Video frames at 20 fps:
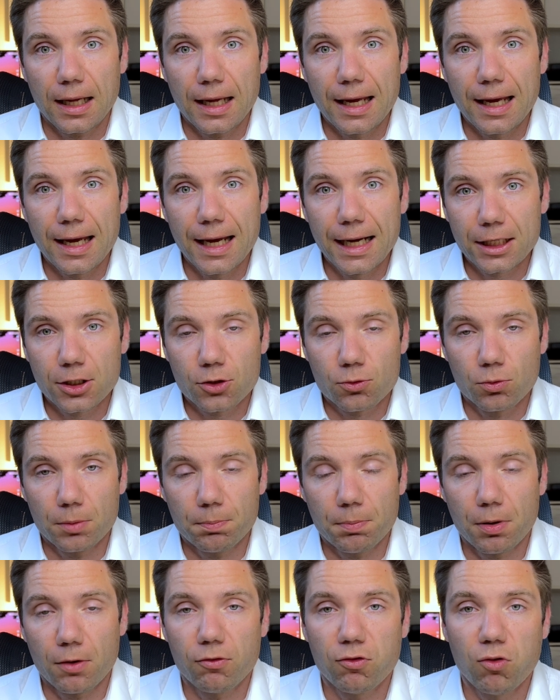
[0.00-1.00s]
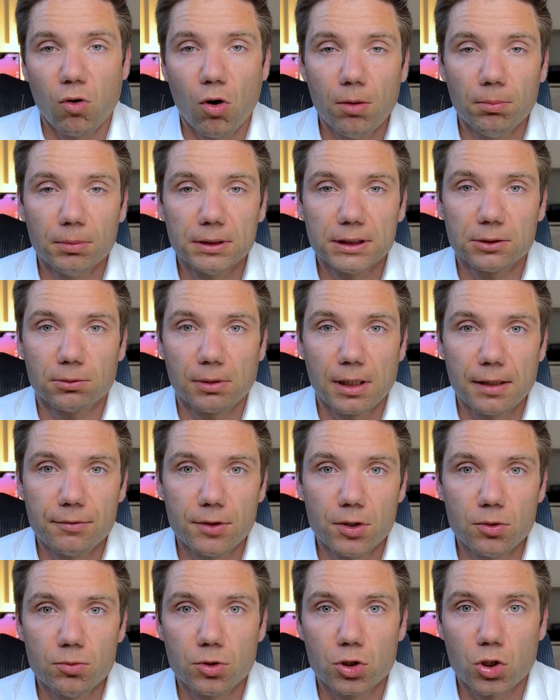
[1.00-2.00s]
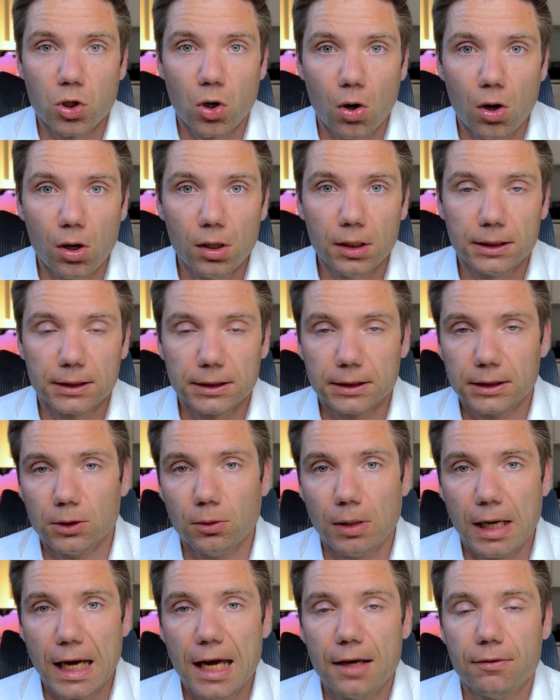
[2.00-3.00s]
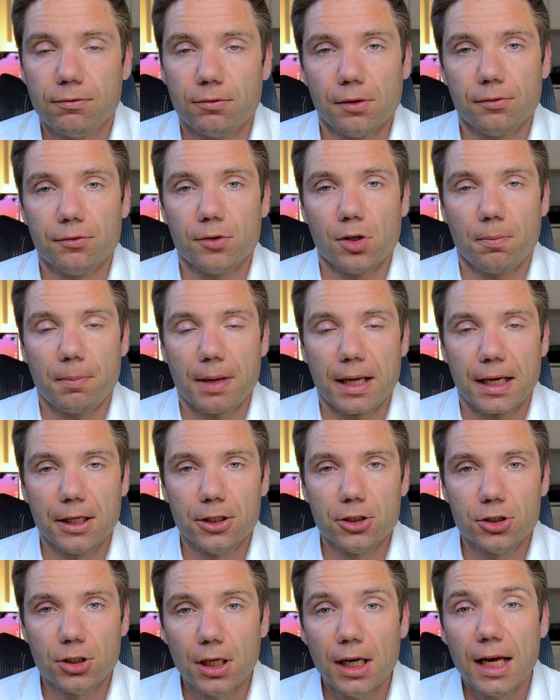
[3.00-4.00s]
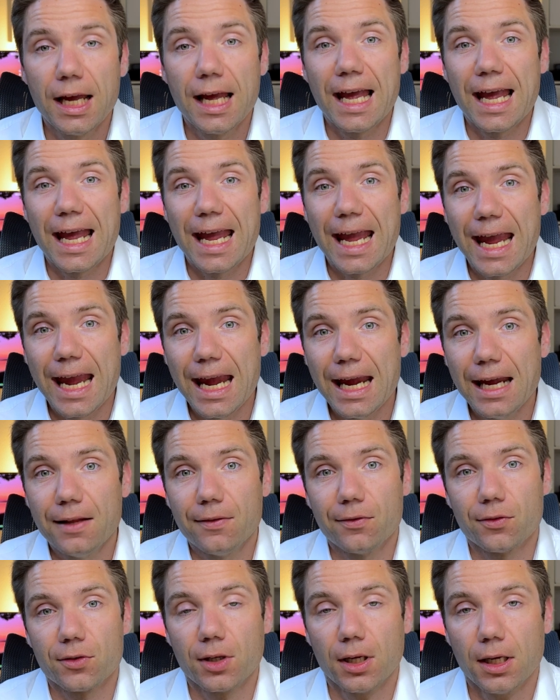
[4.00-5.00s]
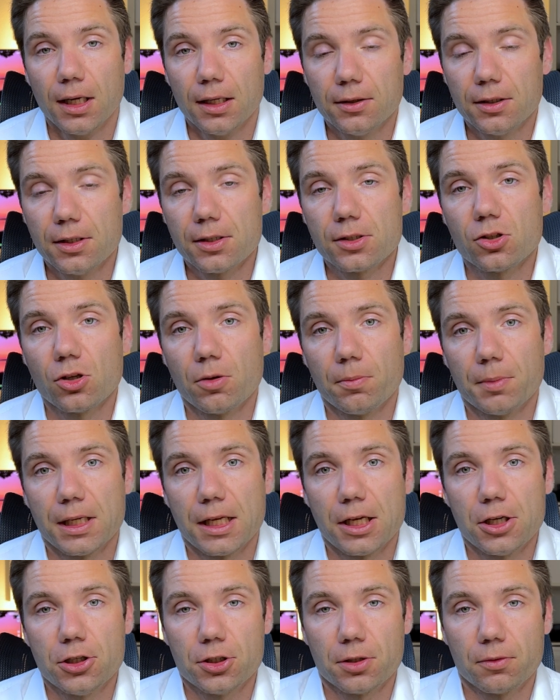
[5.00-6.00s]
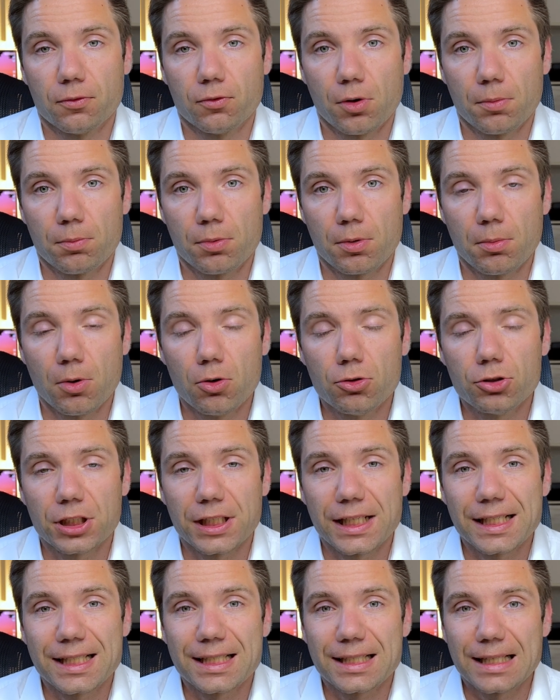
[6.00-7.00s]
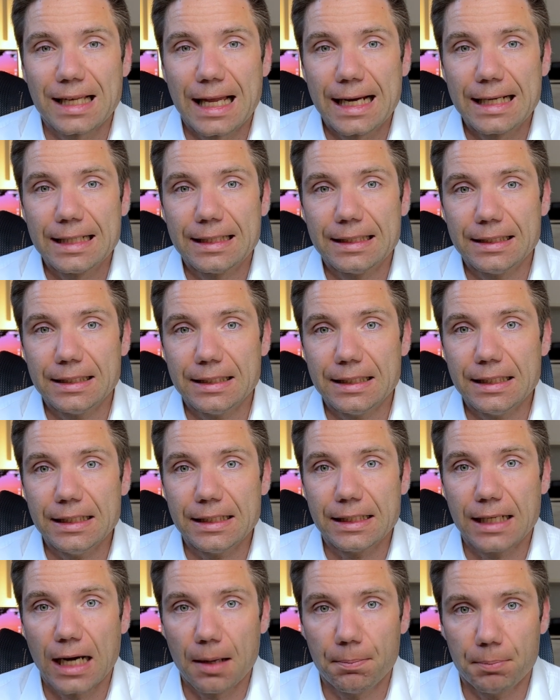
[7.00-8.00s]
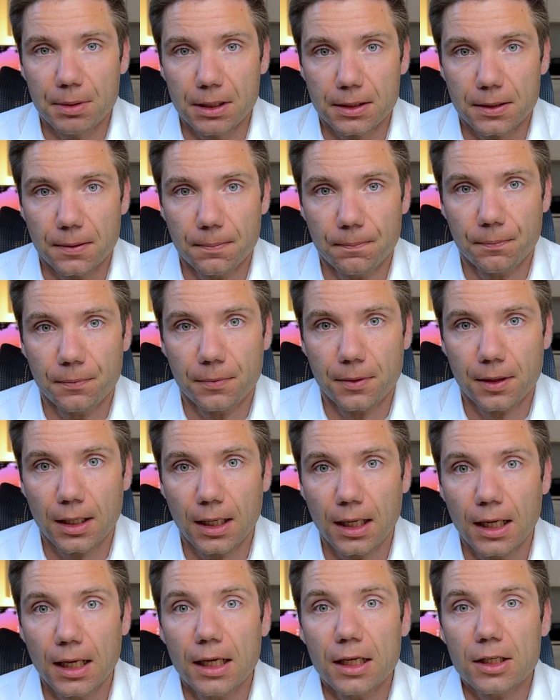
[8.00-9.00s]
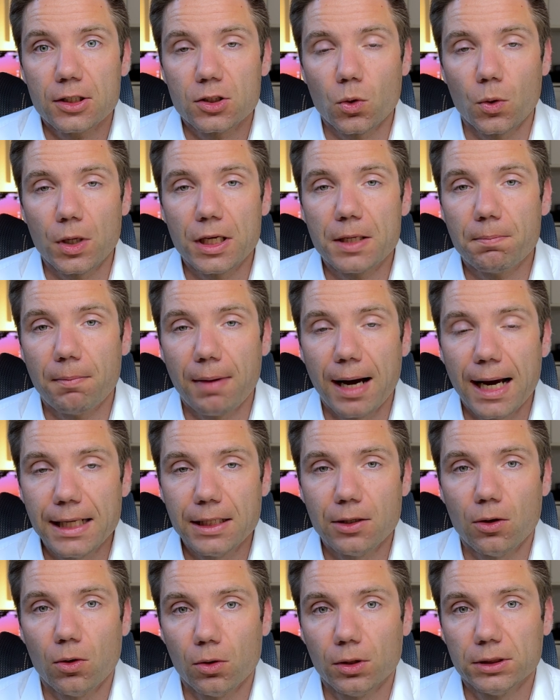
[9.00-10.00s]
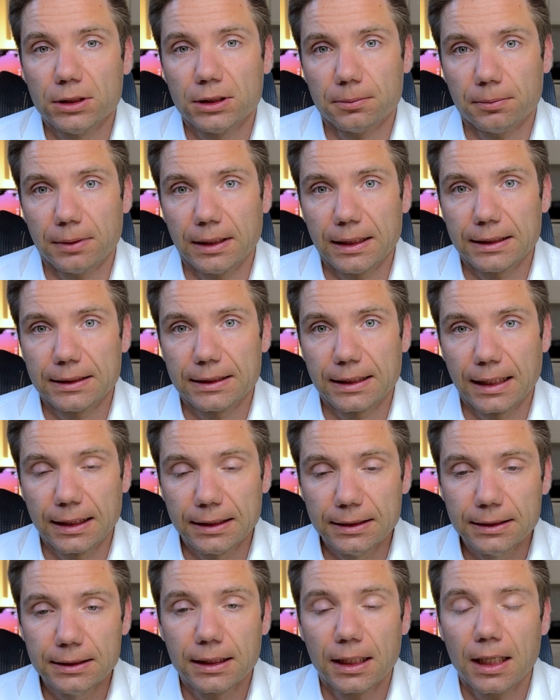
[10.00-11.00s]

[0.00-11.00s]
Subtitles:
actual performance review talk that you have with your manager and this nomination for promotion is slightly decoupled. So it might also make sense,